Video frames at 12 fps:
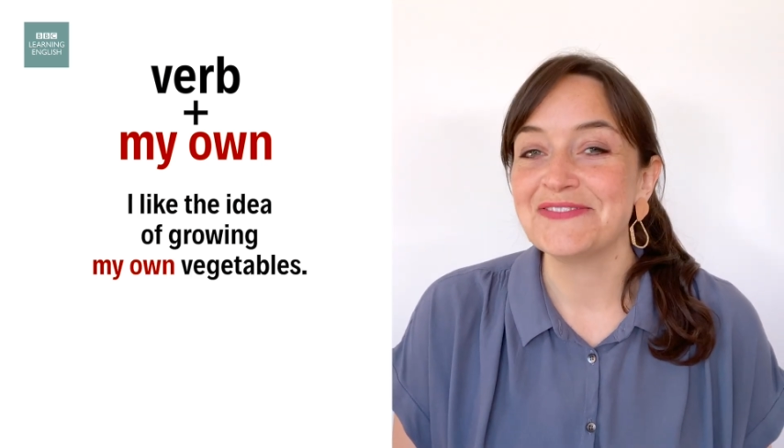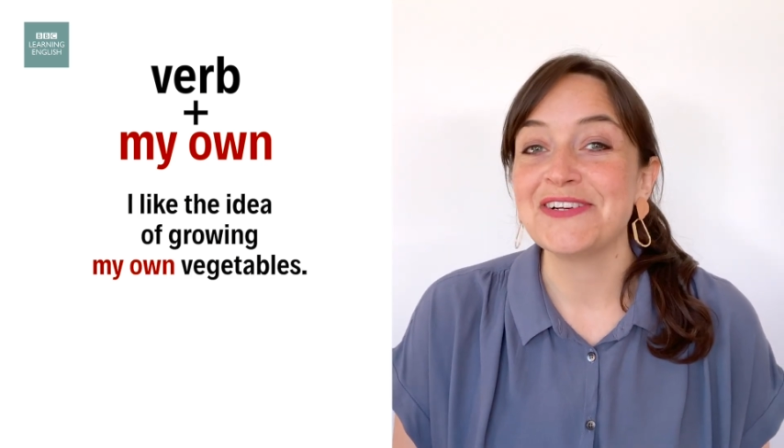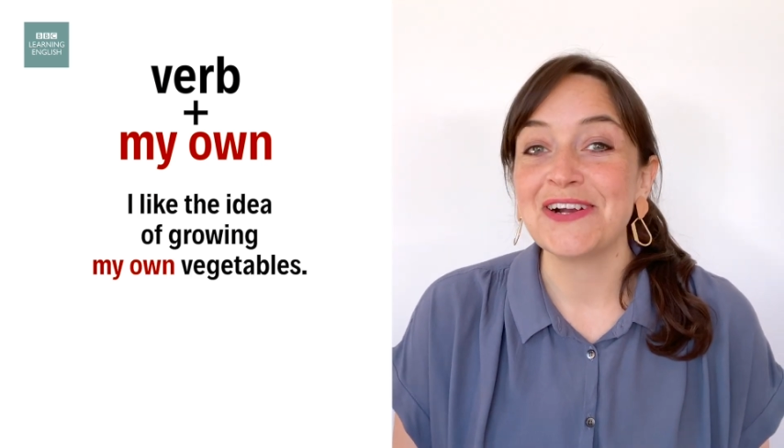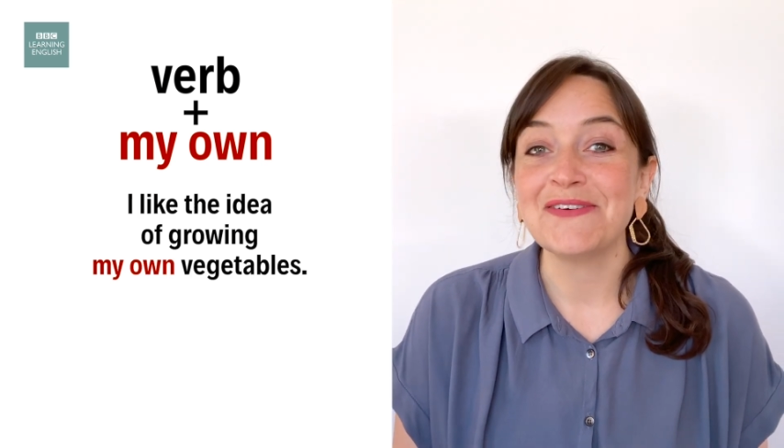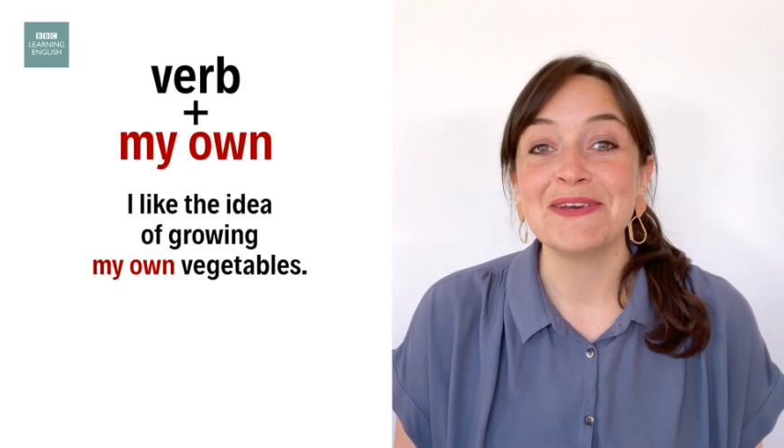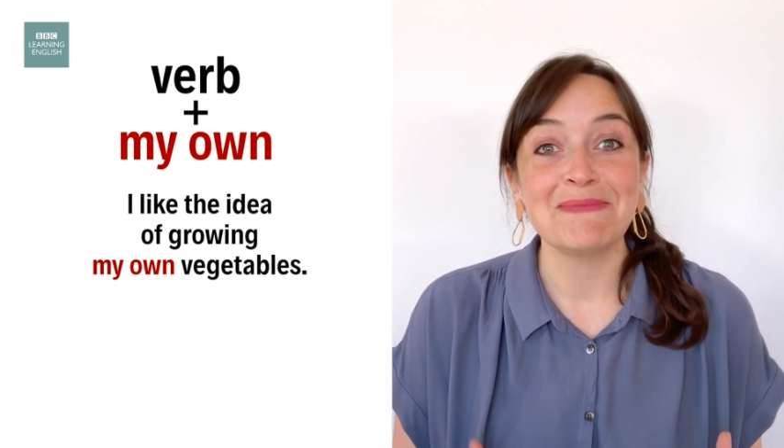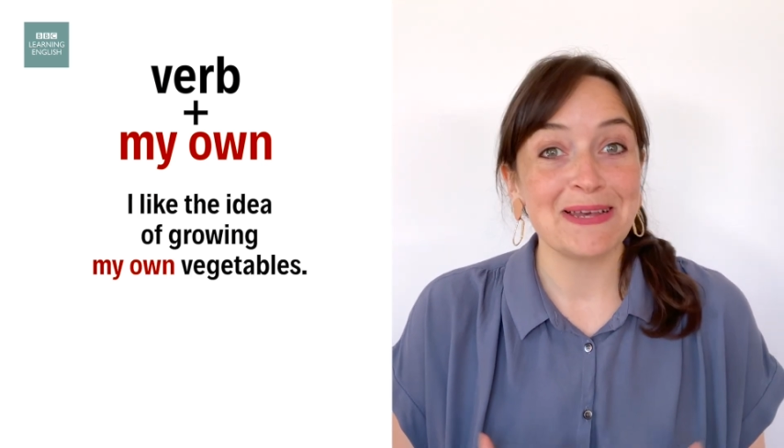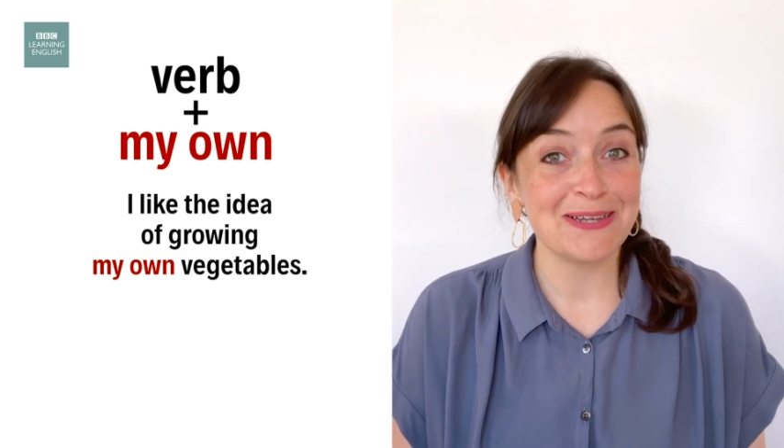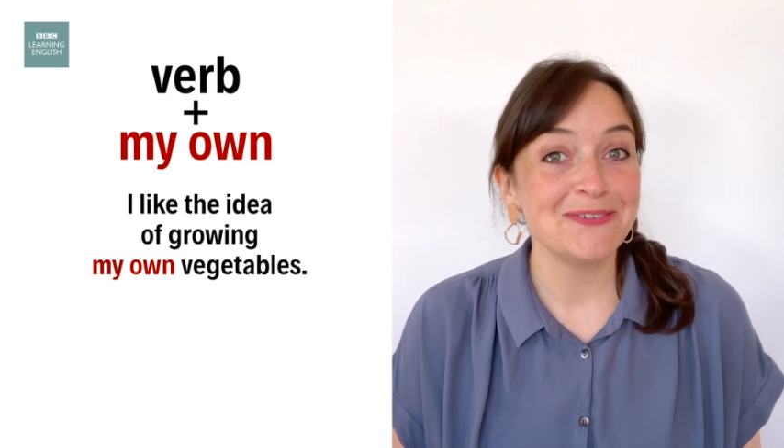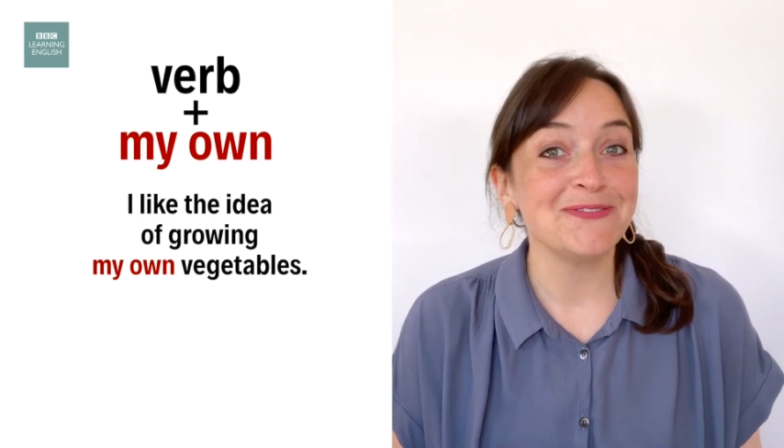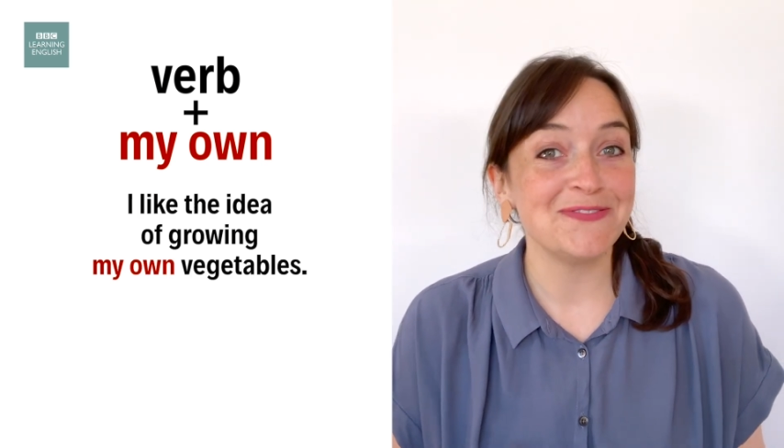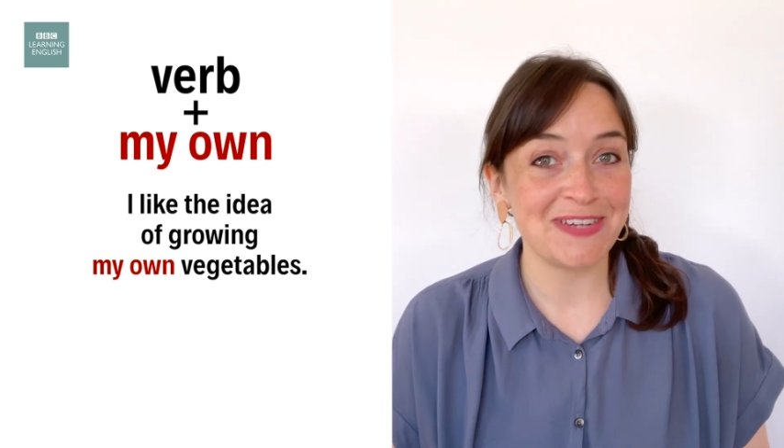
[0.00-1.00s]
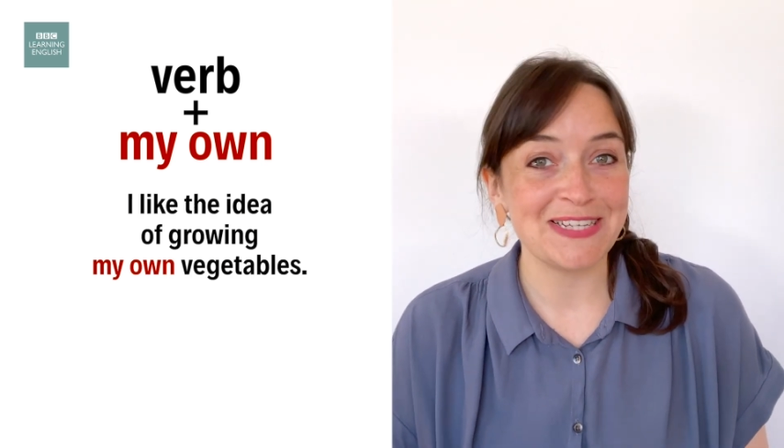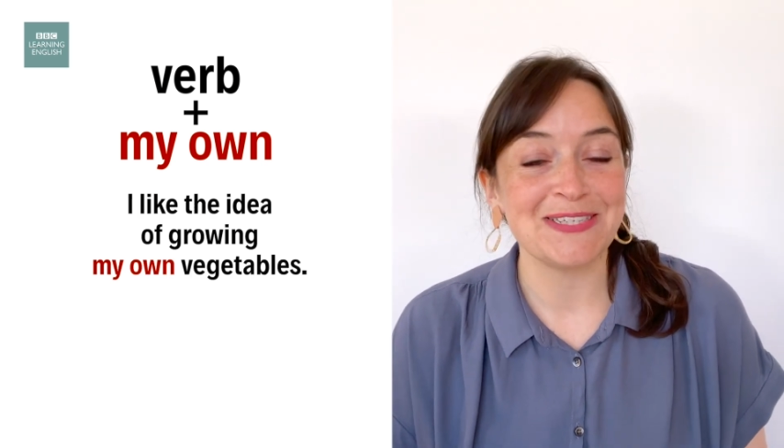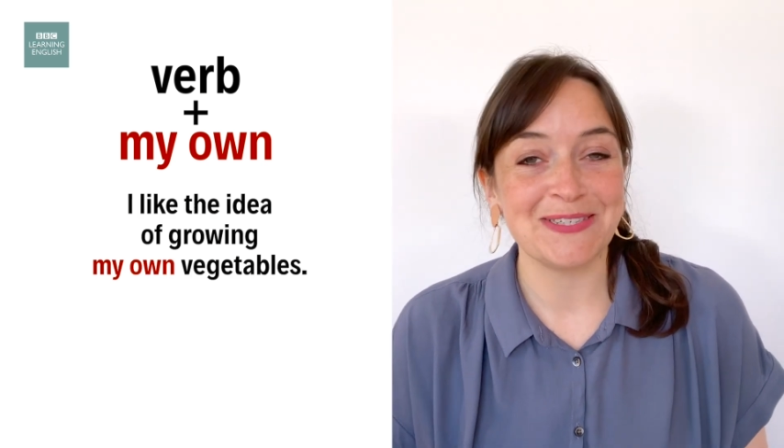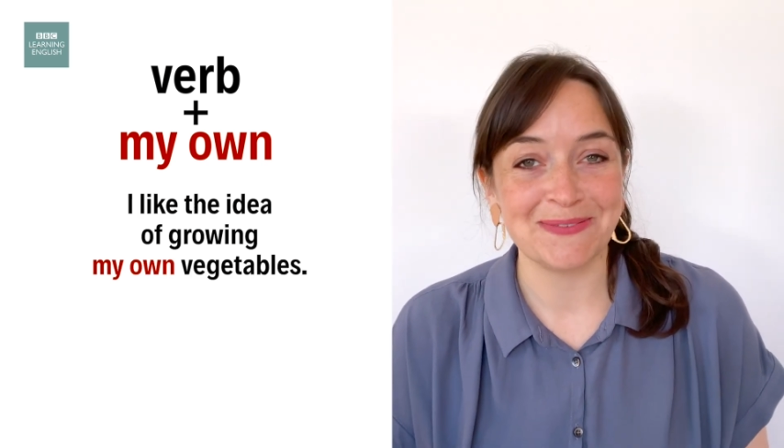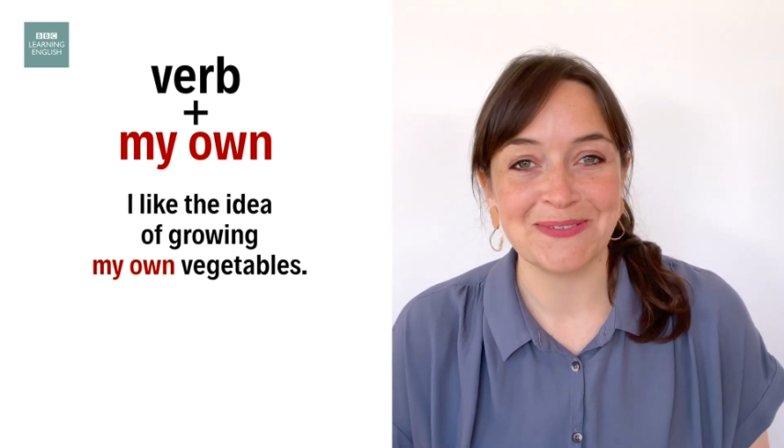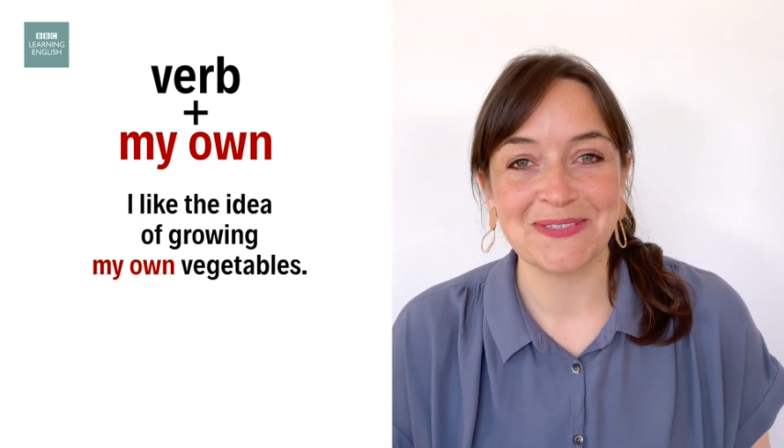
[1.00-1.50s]
of growing my own
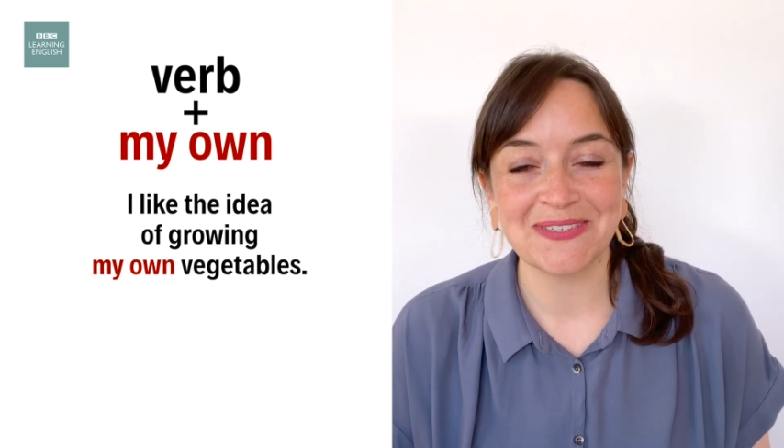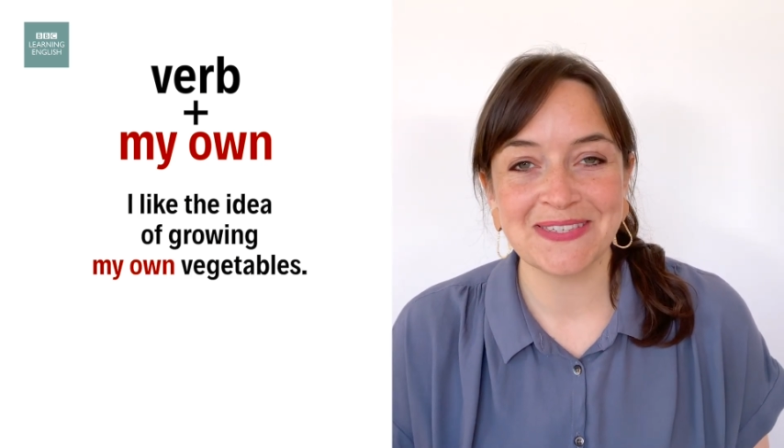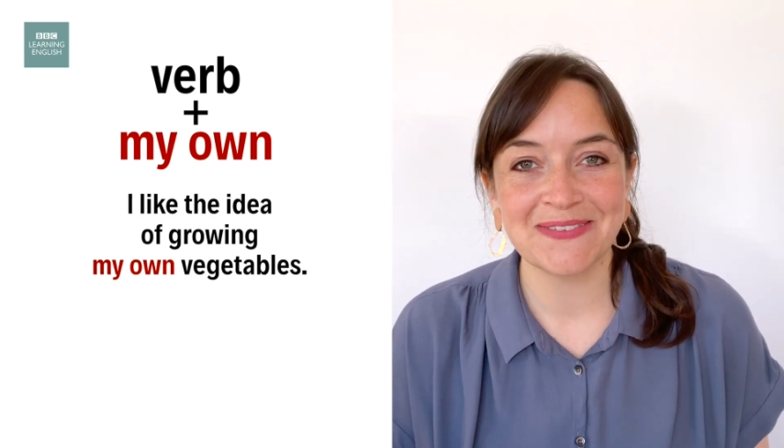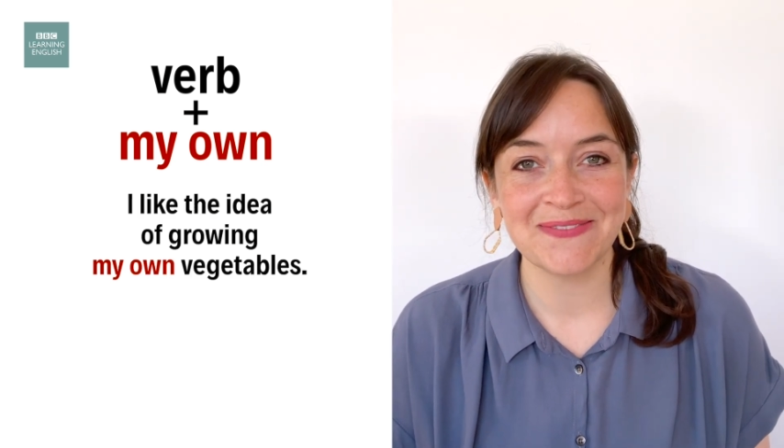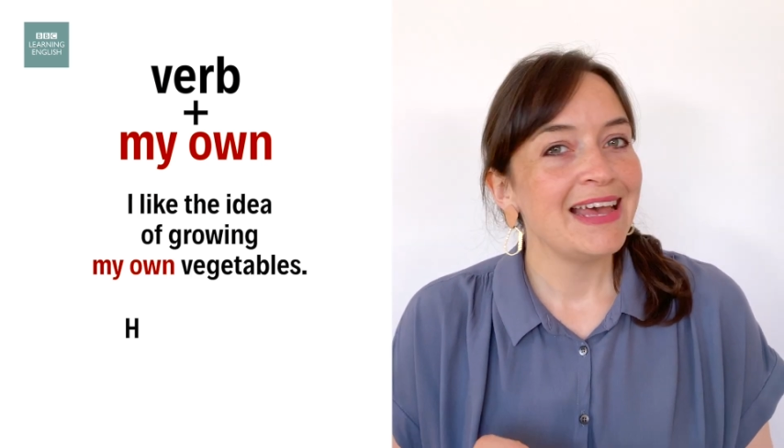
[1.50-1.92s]
vegetables.